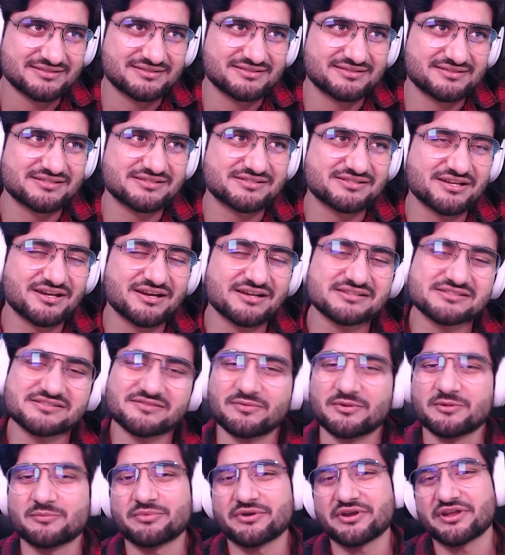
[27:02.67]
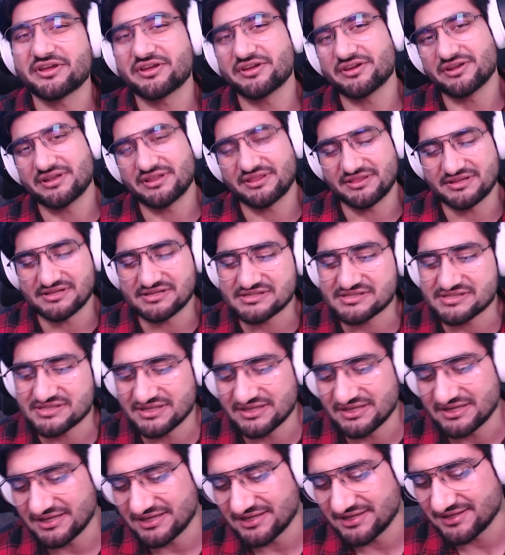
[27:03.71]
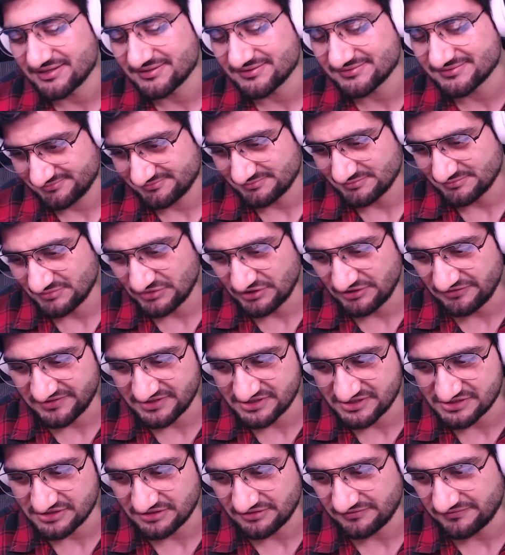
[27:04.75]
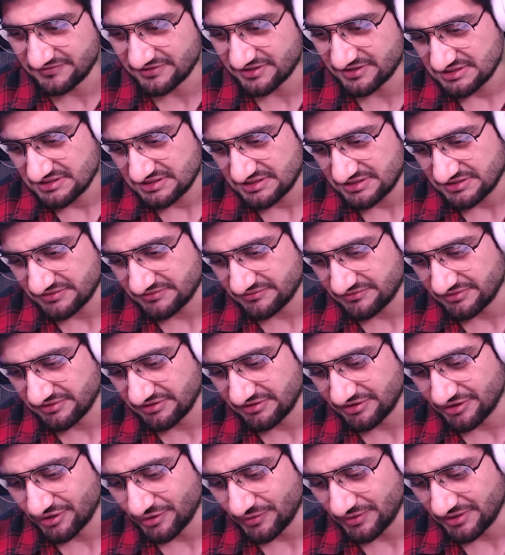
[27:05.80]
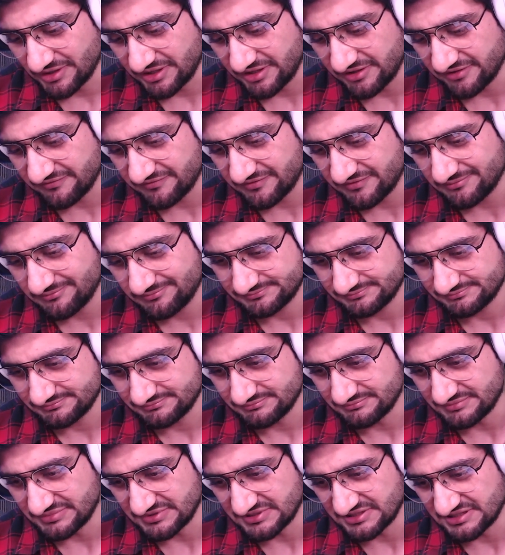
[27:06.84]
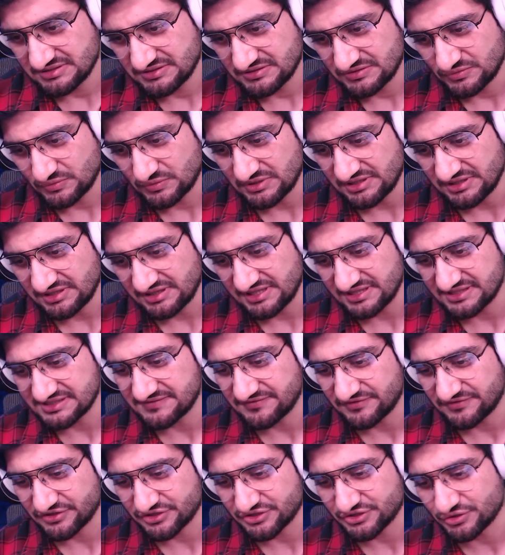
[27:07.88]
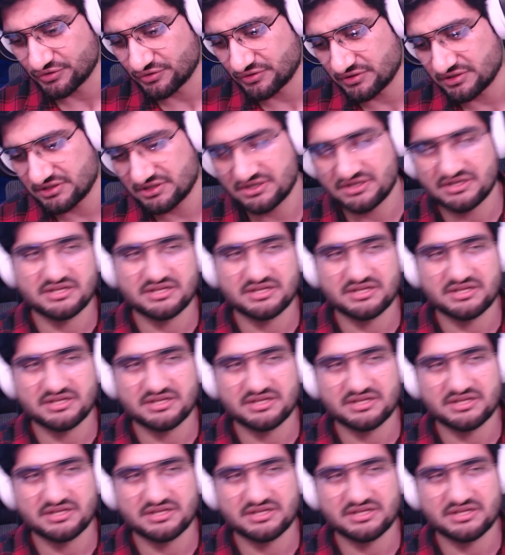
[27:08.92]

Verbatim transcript: The songs have been pretty good in this uh, movie so far. I don't really know any of them, but one thing's for sure.